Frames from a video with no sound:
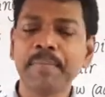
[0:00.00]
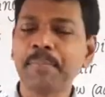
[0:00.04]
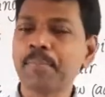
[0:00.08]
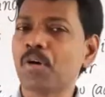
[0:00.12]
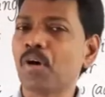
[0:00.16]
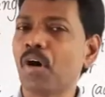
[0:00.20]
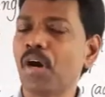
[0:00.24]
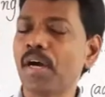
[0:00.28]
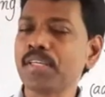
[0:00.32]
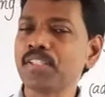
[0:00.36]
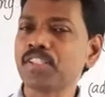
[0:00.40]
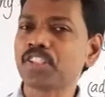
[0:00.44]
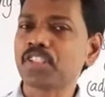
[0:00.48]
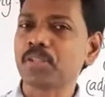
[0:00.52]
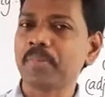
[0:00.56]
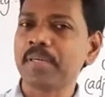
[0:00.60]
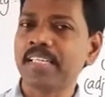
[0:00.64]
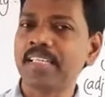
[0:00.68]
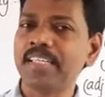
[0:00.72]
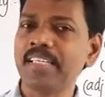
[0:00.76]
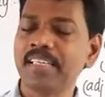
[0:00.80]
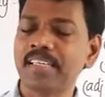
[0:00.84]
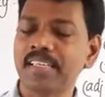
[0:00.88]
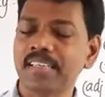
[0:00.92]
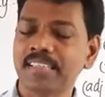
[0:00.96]
going to be
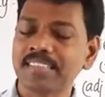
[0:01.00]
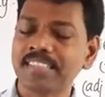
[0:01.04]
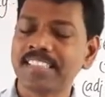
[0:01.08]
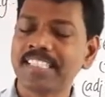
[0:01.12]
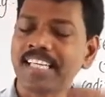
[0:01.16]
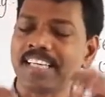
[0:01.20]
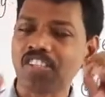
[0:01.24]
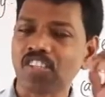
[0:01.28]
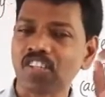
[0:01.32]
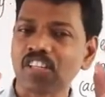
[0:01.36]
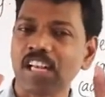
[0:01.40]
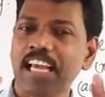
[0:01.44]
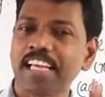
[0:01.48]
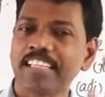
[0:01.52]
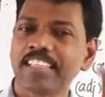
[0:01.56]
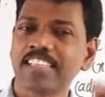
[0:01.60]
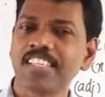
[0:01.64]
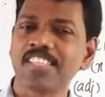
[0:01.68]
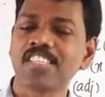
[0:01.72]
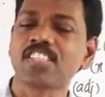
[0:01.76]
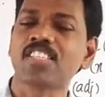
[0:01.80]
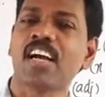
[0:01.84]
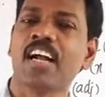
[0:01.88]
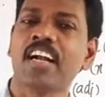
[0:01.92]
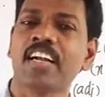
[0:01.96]
just like the
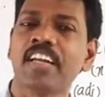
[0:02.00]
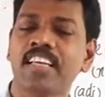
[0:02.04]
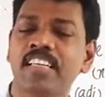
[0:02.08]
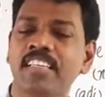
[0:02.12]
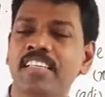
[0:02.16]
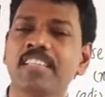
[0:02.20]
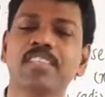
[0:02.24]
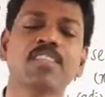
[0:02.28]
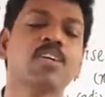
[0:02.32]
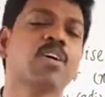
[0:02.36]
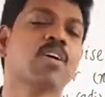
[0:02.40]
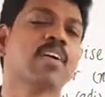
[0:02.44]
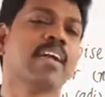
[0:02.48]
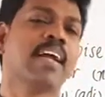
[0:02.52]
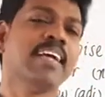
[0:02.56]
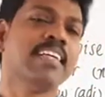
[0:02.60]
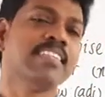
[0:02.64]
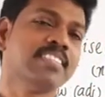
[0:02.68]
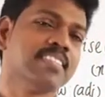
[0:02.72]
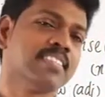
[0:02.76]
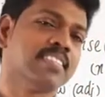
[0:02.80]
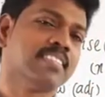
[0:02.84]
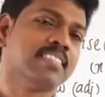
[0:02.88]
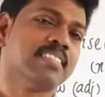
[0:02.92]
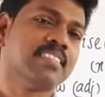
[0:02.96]
sun in the
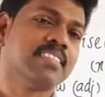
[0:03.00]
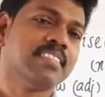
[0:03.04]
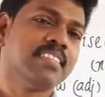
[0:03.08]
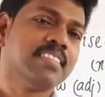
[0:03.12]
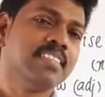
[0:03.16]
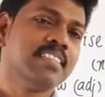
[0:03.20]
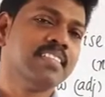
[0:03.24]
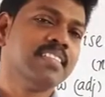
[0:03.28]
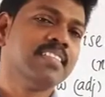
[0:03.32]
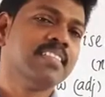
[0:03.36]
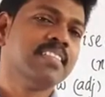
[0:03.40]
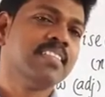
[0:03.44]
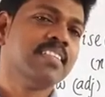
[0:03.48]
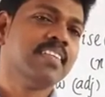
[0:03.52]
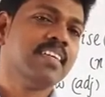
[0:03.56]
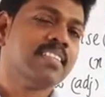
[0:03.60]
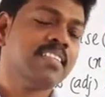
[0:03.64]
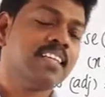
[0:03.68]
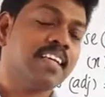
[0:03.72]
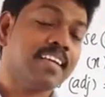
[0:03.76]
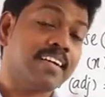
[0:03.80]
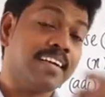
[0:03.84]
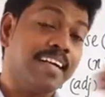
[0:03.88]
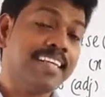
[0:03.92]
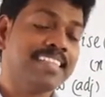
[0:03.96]
horizon,
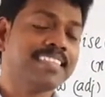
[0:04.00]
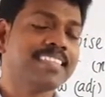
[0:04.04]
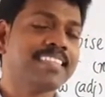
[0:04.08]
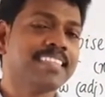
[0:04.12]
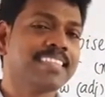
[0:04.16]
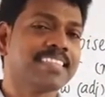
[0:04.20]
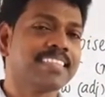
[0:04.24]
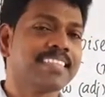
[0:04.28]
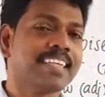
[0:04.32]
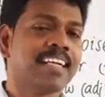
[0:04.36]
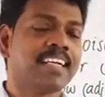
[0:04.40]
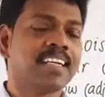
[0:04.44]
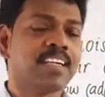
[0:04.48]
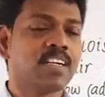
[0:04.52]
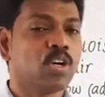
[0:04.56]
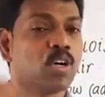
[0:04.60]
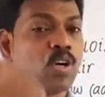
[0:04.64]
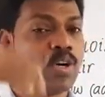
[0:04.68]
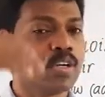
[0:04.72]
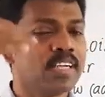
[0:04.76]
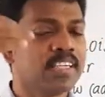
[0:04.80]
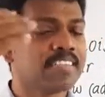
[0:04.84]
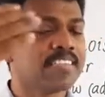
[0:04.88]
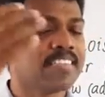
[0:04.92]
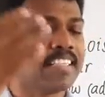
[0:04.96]
the rising sun
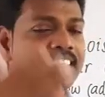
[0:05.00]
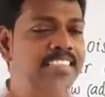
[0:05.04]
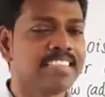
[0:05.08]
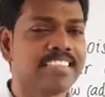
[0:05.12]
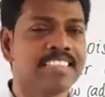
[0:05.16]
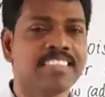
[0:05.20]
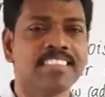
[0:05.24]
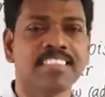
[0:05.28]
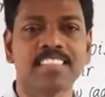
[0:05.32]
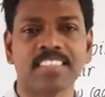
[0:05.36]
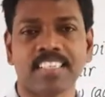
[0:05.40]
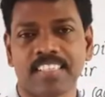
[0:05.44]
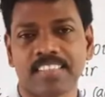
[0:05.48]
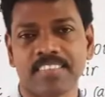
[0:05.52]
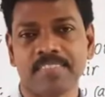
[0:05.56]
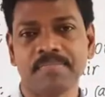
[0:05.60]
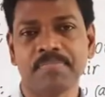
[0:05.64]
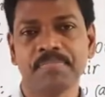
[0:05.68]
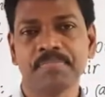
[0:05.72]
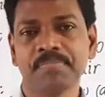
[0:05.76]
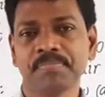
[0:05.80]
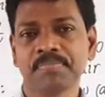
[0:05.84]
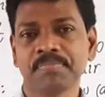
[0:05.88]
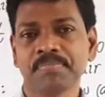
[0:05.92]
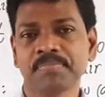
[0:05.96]
or the setting sun.
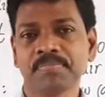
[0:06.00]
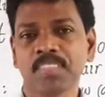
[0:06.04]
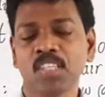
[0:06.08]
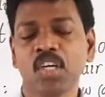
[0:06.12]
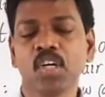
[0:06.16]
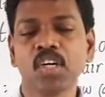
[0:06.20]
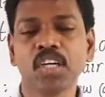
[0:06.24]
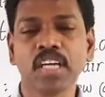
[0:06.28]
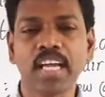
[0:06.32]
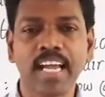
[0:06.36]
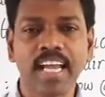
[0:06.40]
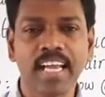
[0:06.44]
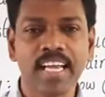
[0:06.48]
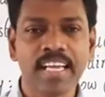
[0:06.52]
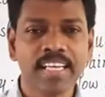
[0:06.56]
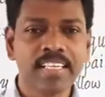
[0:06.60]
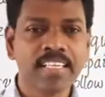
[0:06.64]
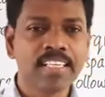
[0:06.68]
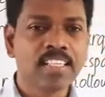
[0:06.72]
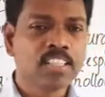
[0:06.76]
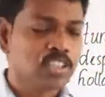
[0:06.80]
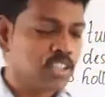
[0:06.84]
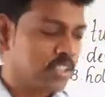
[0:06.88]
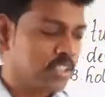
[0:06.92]
Okay, so